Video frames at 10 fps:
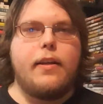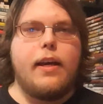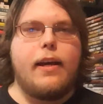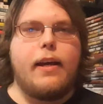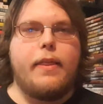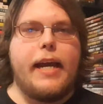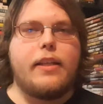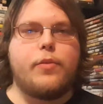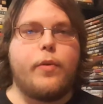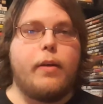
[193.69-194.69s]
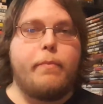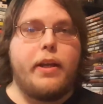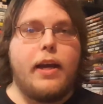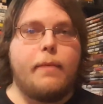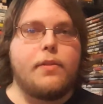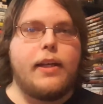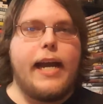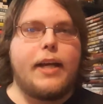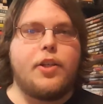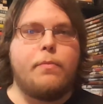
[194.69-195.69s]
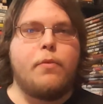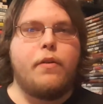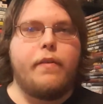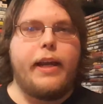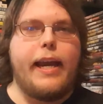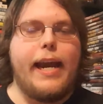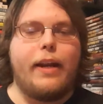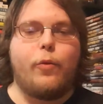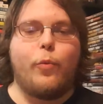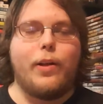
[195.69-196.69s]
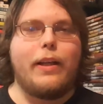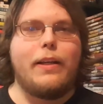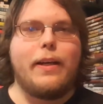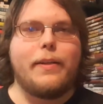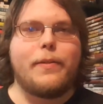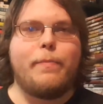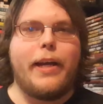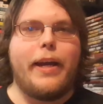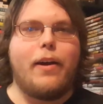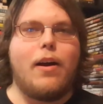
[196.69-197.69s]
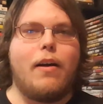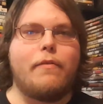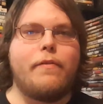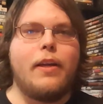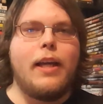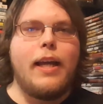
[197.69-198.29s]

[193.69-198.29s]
that's where it becomes an action movie, and it really does pay off.